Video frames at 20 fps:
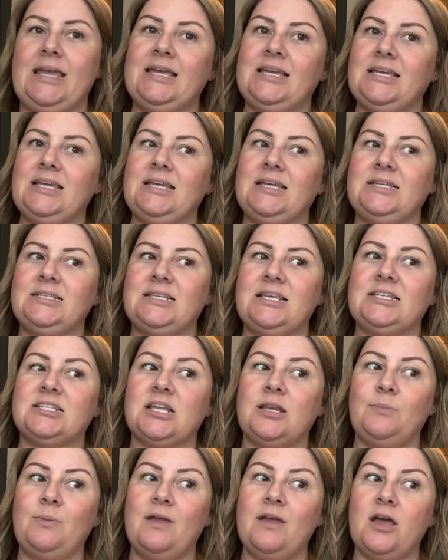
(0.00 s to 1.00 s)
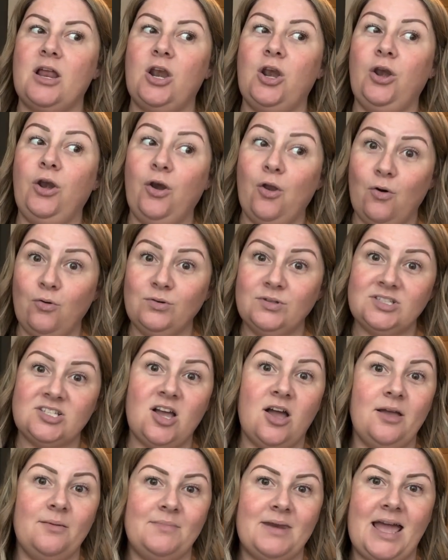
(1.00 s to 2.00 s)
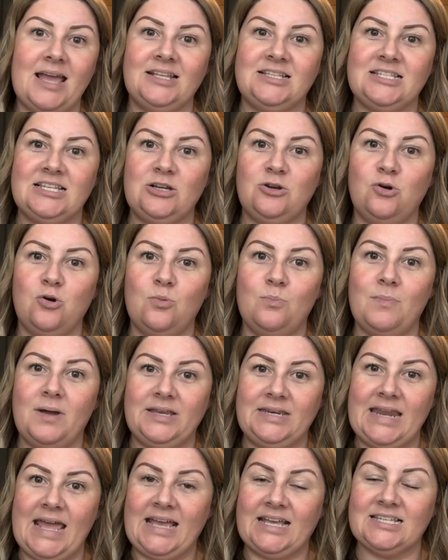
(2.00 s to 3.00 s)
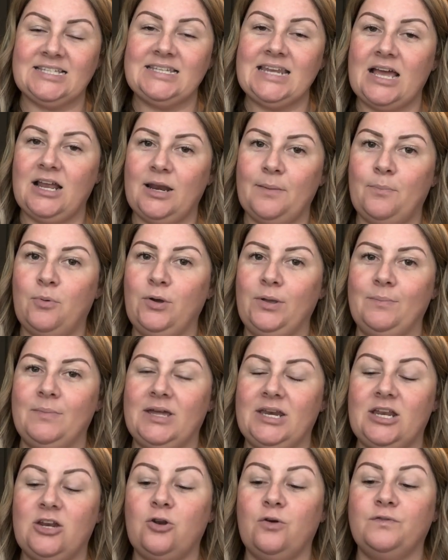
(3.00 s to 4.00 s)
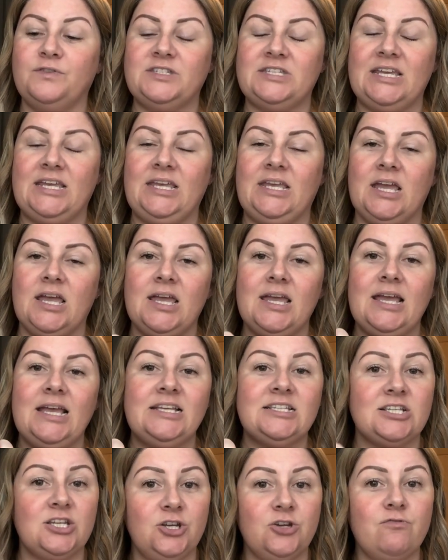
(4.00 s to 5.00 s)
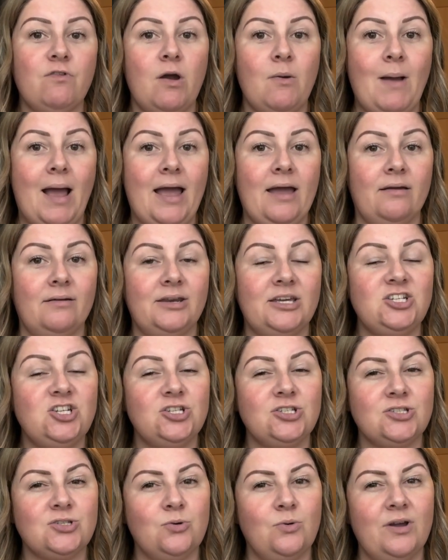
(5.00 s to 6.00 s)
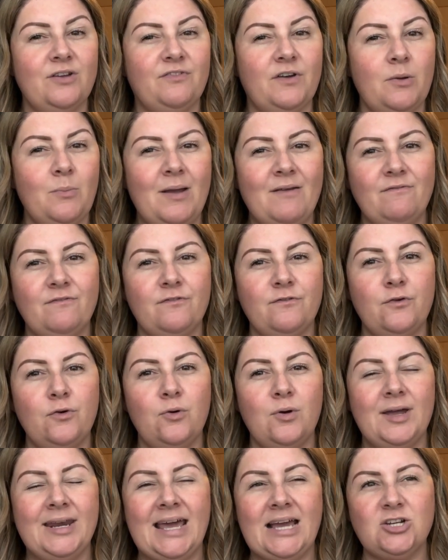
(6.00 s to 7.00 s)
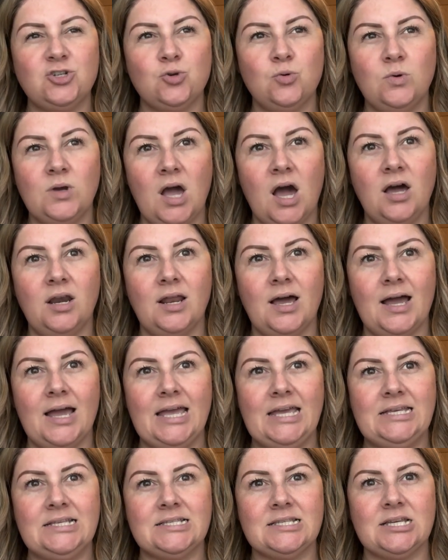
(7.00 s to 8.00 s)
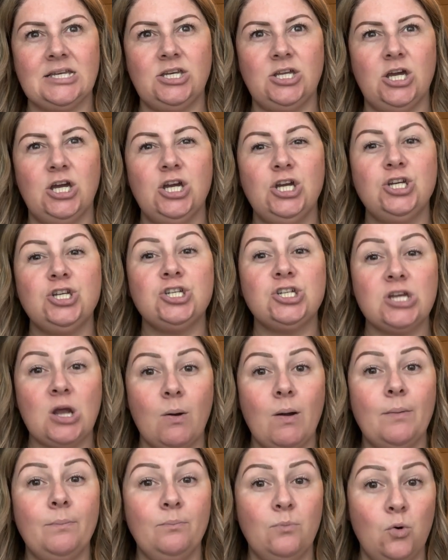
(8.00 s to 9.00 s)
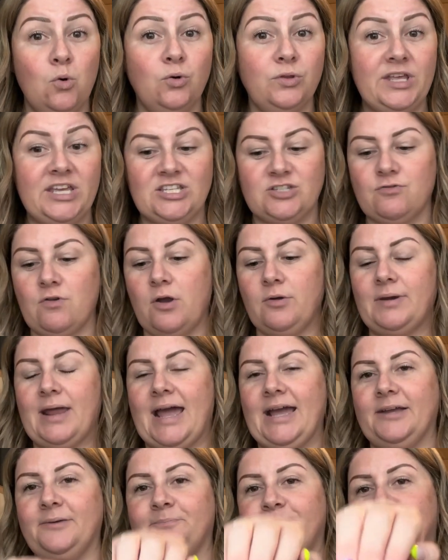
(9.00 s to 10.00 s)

is it's going to be a long time now till my next nail appointment, and obviously it's going to grow out, and I just thought if I went for an actual colour, it's going to show up more that it's grown out.